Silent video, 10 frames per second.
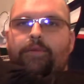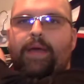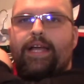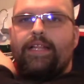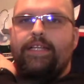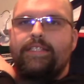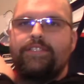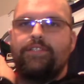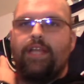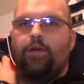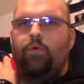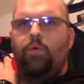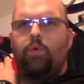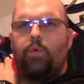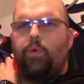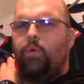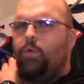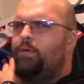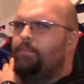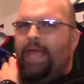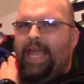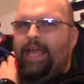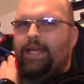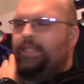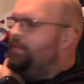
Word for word: back like this, you're like, ooh, man,